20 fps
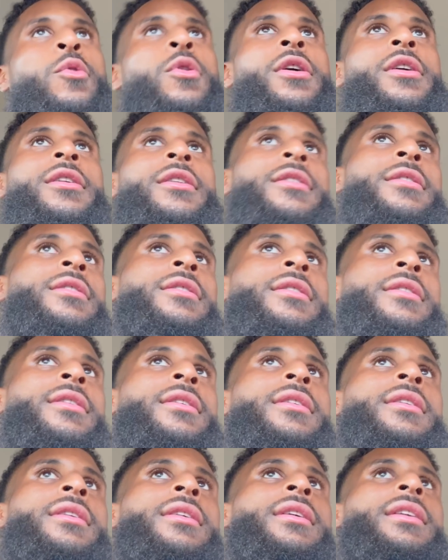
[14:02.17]
works.
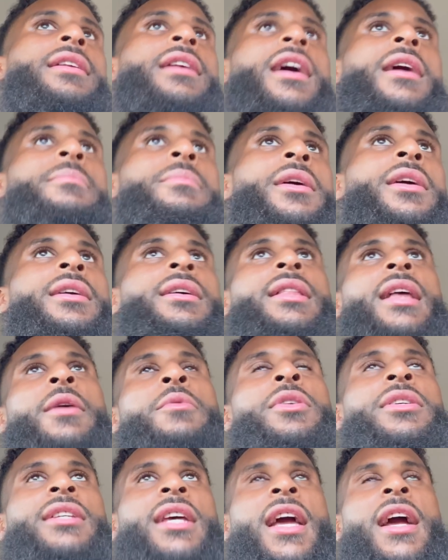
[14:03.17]
You know what I mean? Like, we
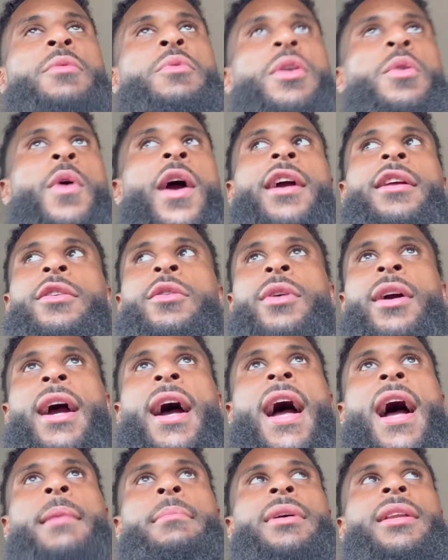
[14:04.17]
saying we waiting on
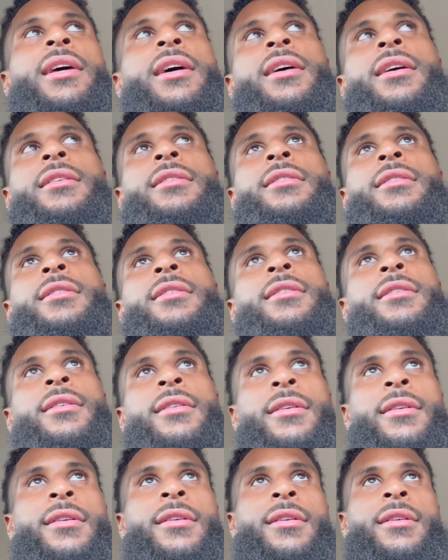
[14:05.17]
God, but then
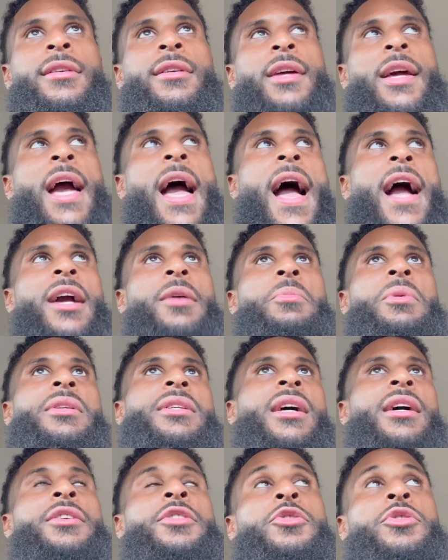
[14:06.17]
God could be
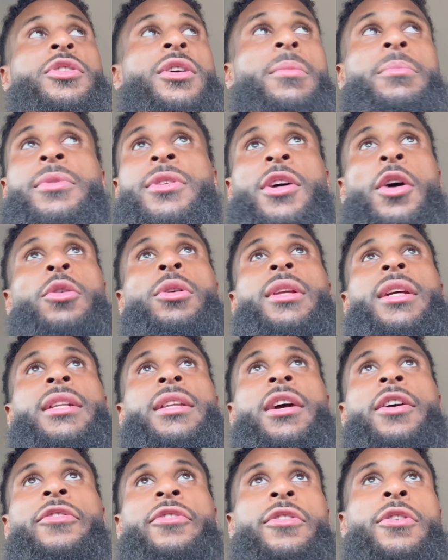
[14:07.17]
telling you something totally
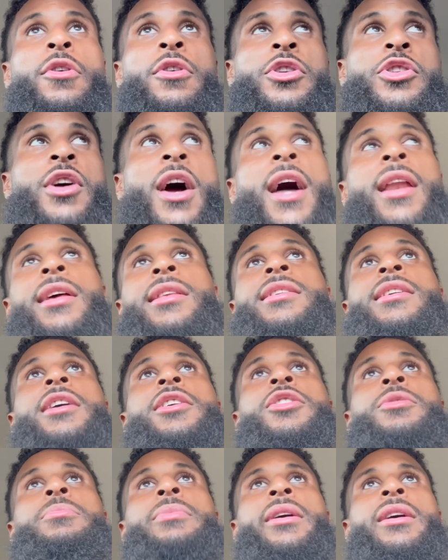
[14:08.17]
different or trying to tell
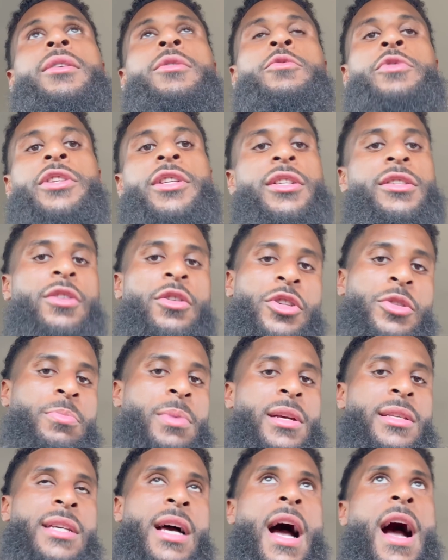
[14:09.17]
you, but we just don't
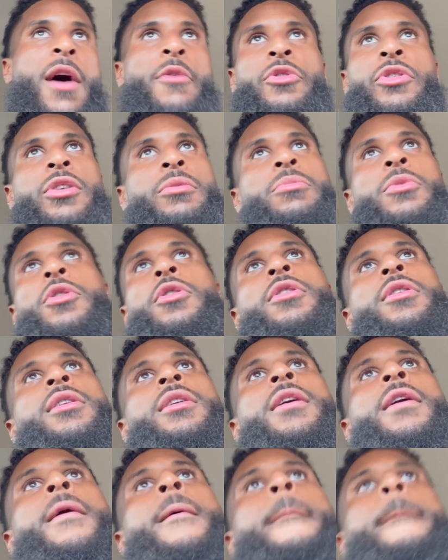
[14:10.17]
spend time with them or,
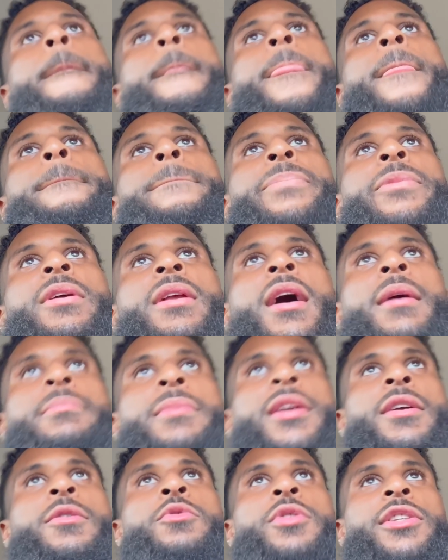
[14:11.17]
you know what I
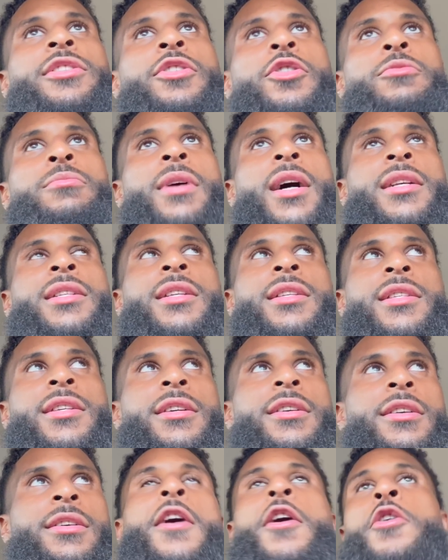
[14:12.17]
mean? We are so much into,
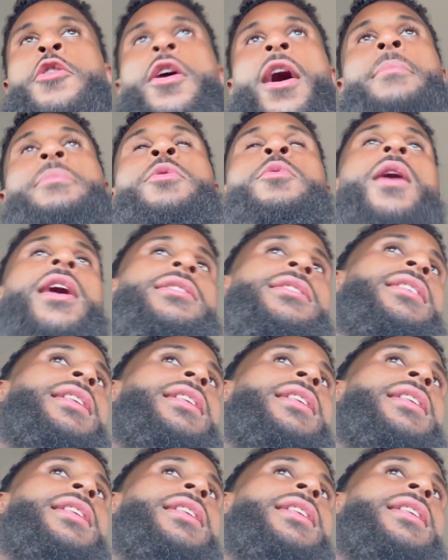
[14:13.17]
I don't know, I be watching a